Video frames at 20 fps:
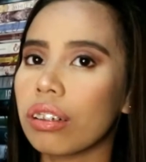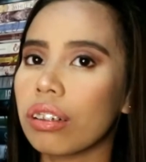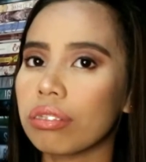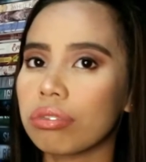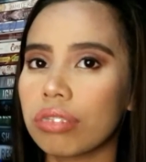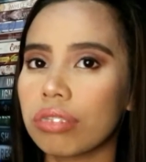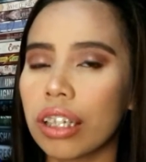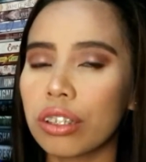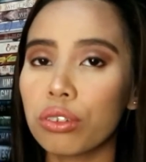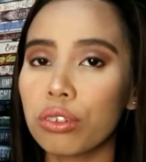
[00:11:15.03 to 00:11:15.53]

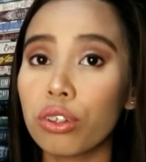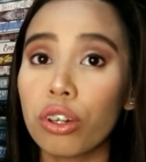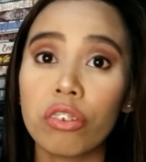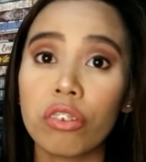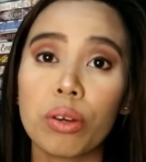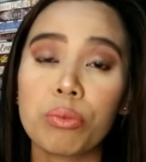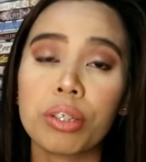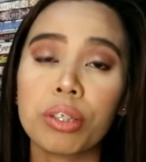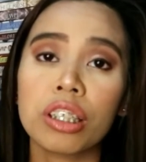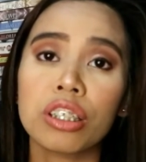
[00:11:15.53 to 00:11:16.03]
I don't know
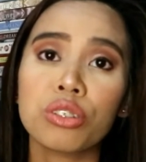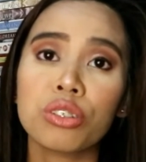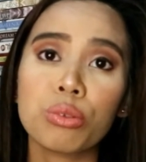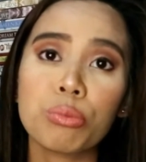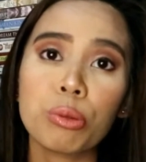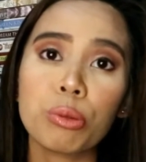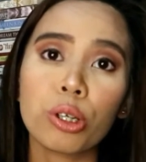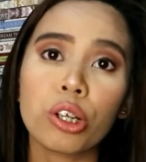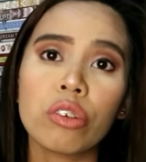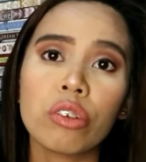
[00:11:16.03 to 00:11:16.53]
if I'm gonna do
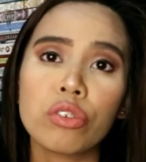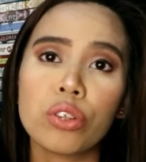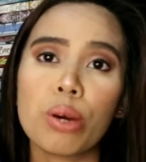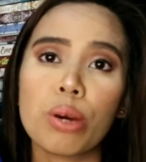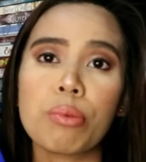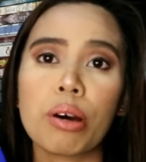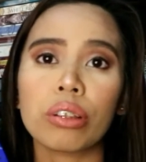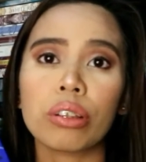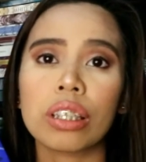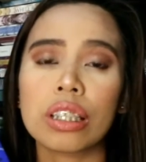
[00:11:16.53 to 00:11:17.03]
book review
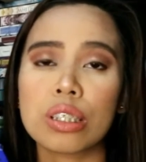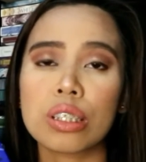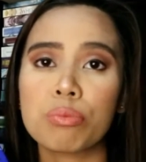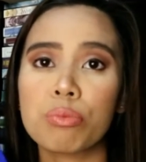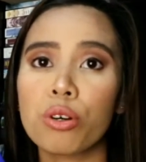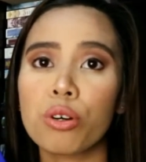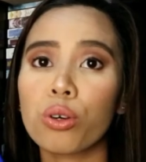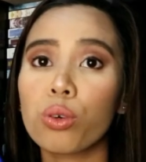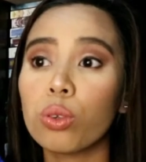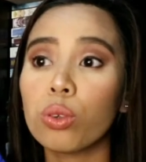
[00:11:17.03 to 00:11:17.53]
about this
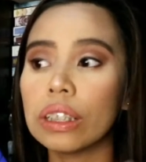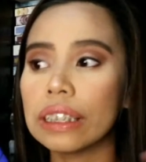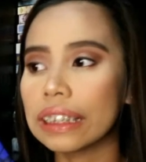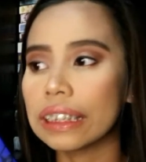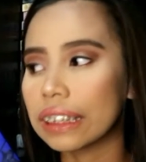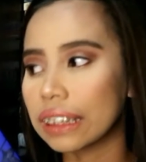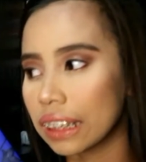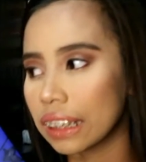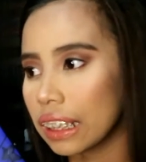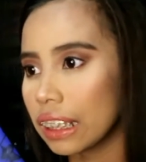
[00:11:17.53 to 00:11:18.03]
book. We'll
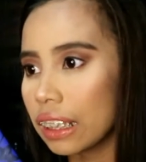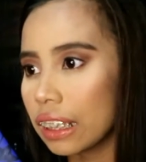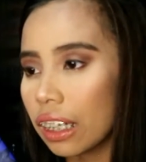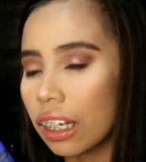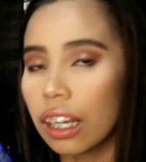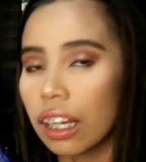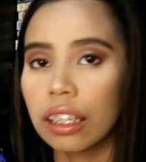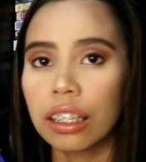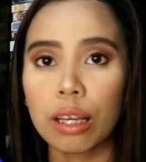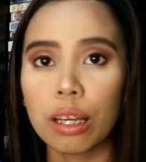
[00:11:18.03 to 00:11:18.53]
see.
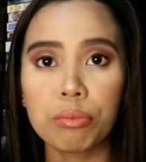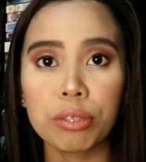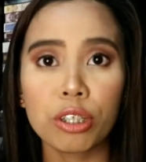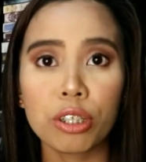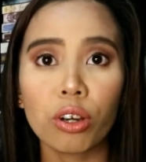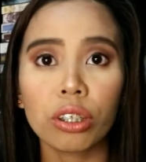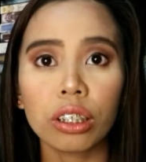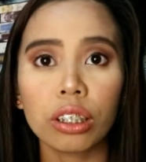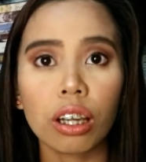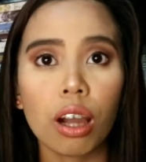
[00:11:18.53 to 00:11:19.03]
Let me
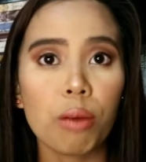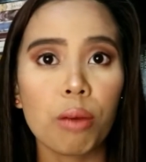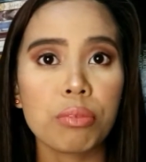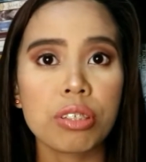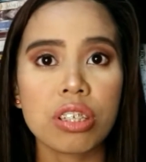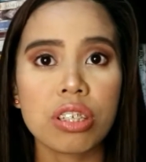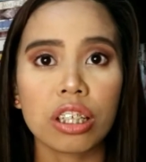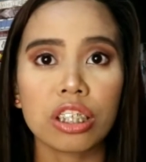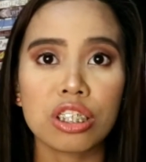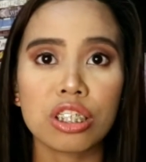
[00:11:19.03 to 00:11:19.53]
know in the
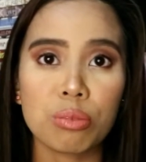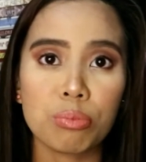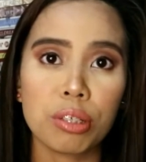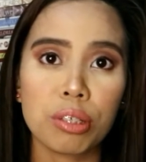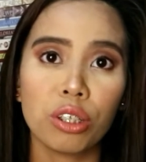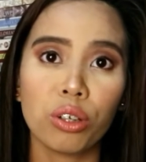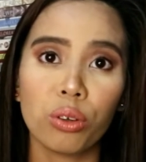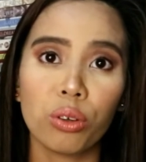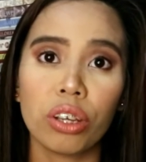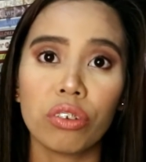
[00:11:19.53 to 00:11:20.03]
comment section
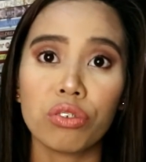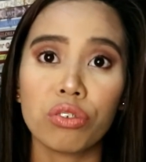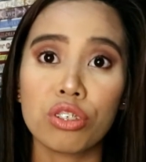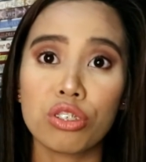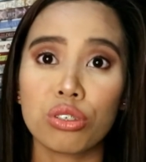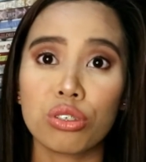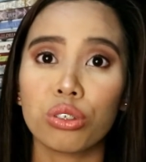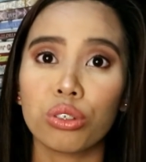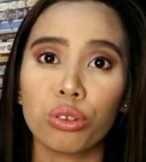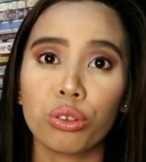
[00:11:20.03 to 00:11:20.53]
below if
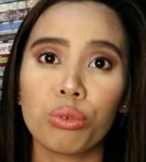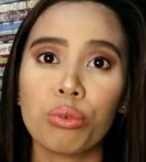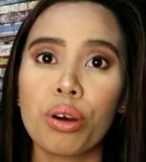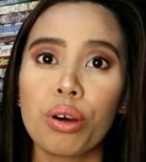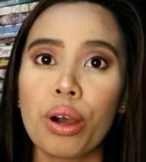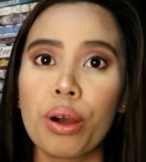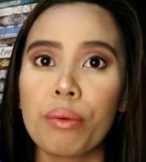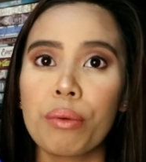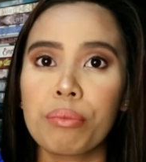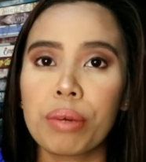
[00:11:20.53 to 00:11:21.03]
gusto nyong
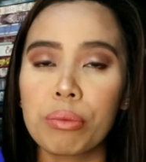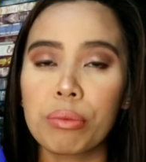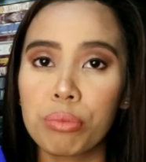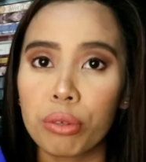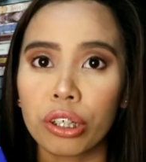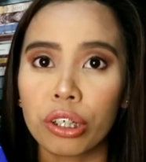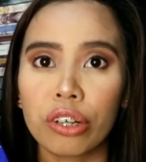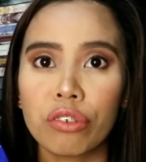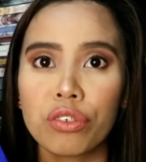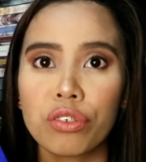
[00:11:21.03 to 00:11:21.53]

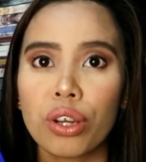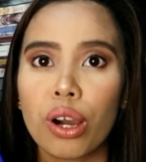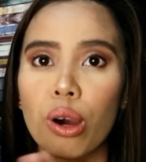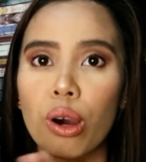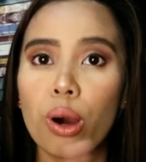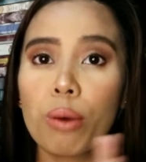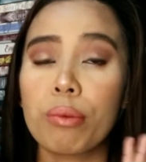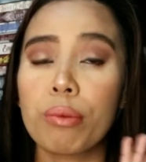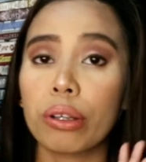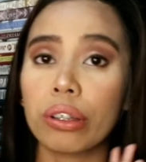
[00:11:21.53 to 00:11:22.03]
mag-book review
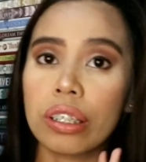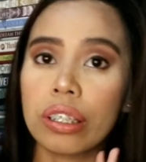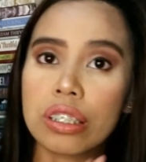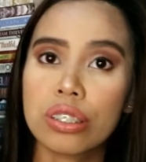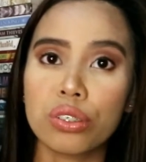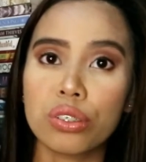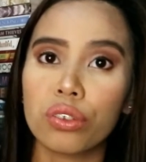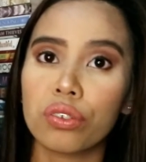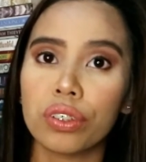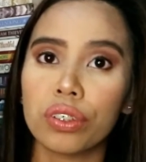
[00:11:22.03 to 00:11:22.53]
ako about
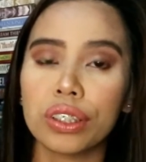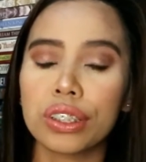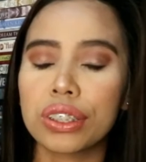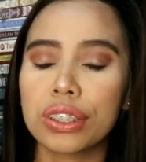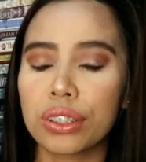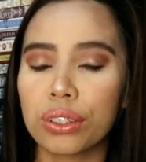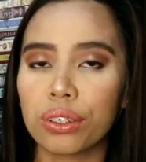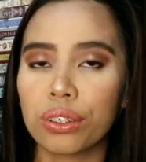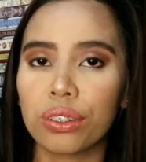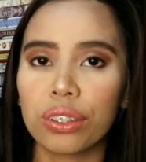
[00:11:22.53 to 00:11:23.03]
this novel.
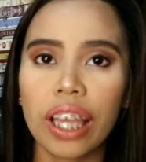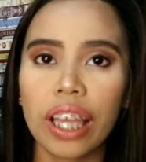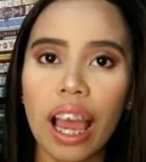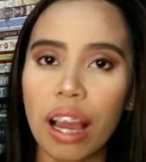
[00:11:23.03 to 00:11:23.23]
So, yeah.